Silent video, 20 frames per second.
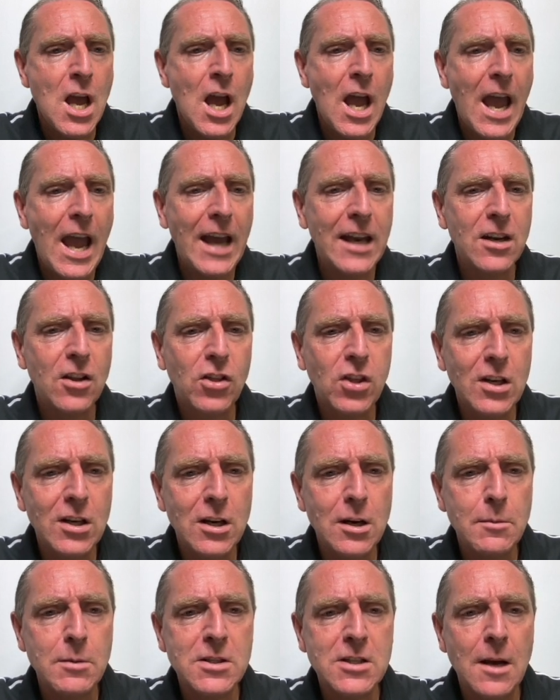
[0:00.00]
And
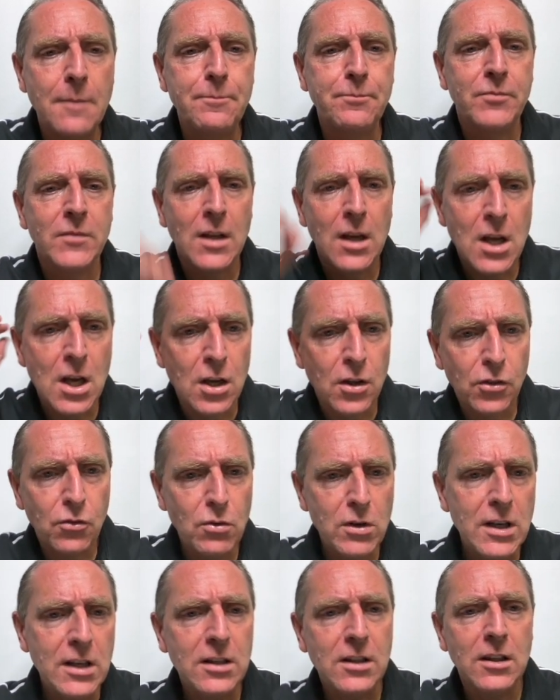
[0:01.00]
Ethereum is up
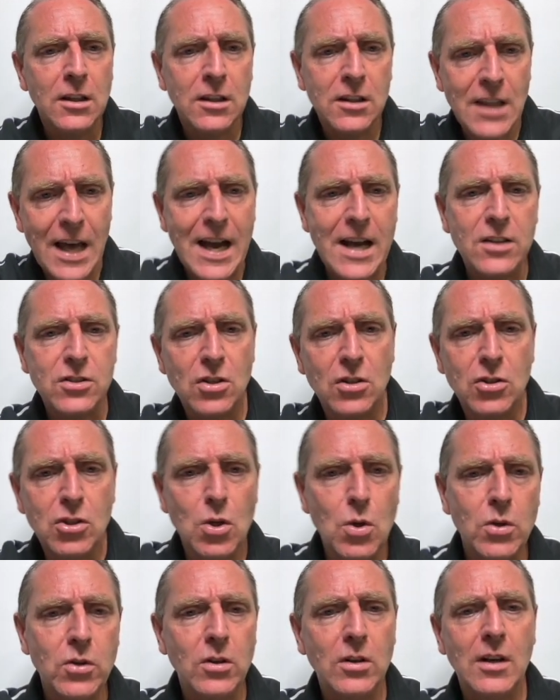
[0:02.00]

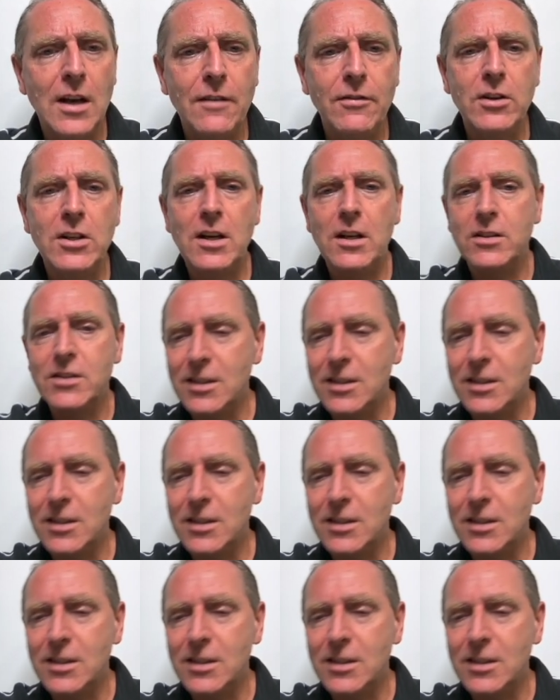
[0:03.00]
$3,211.